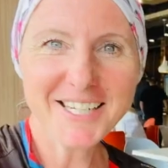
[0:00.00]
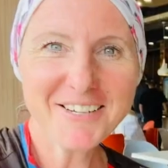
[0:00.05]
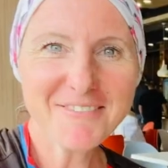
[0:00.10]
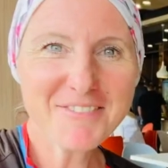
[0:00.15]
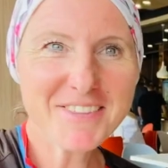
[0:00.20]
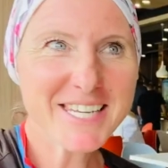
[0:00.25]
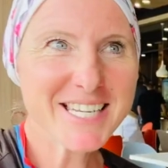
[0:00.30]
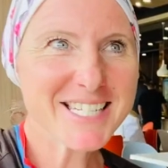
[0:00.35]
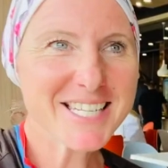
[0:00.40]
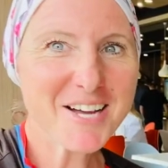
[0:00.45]
love
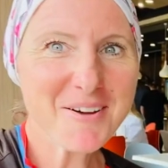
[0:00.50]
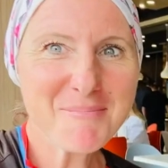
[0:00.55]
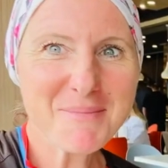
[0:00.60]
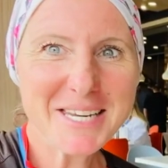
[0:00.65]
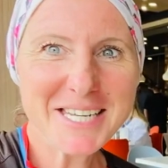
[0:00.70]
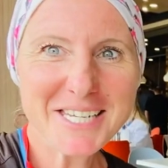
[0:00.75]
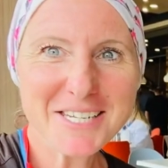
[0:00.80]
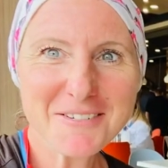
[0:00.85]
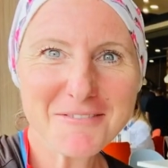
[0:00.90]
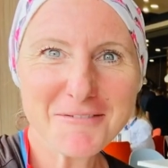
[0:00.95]
these
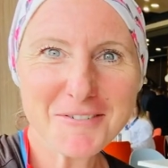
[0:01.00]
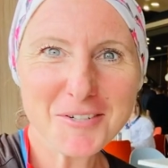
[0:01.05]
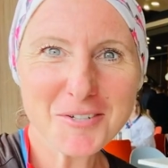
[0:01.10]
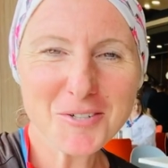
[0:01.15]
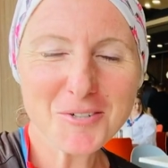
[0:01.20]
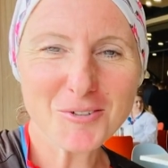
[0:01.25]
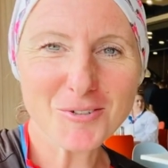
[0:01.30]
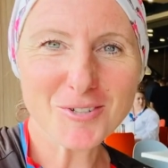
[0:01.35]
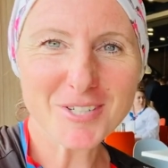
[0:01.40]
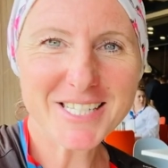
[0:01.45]
Armenian food
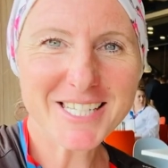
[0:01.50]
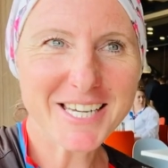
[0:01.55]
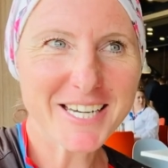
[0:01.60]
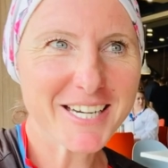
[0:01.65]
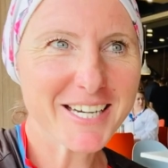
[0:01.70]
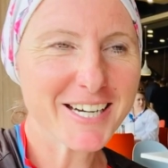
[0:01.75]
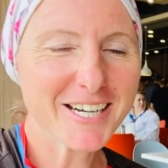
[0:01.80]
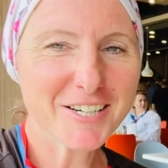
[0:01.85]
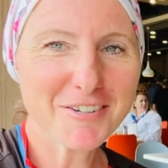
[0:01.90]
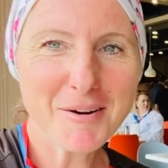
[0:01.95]
courts.
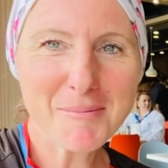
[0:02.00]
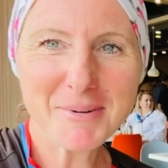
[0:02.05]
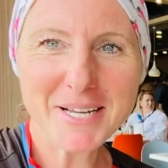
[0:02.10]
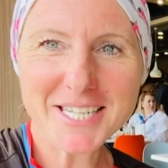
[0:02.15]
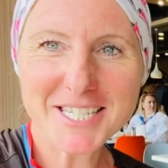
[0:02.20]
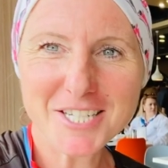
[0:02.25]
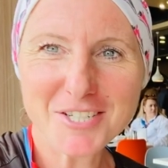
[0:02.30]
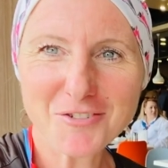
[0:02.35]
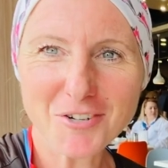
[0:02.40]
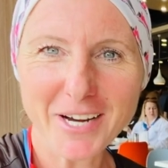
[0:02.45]
They're a great
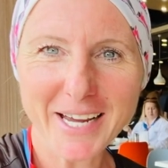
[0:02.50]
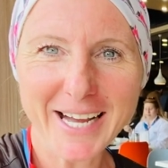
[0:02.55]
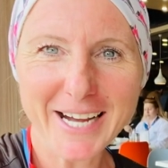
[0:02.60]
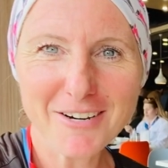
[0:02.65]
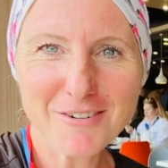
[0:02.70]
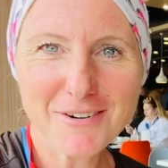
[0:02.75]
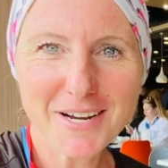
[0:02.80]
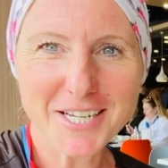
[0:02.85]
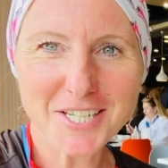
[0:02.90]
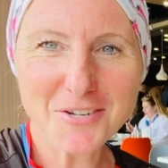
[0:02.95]
place to dry
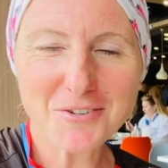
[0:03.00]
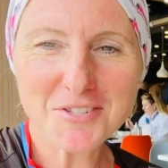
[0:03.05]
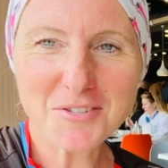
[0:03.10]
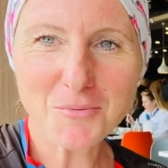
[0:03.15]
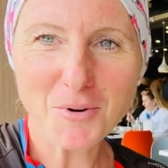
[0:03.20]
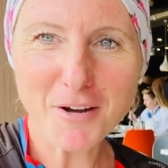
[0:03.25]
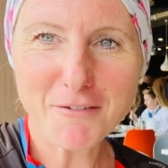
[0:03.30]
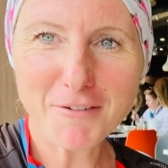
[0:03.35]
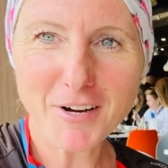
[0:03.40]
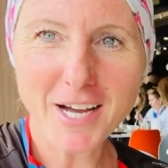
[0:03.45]
out and use the
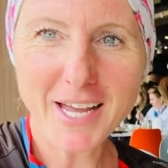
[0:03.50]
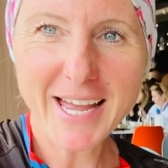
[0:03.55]
Wi-Fi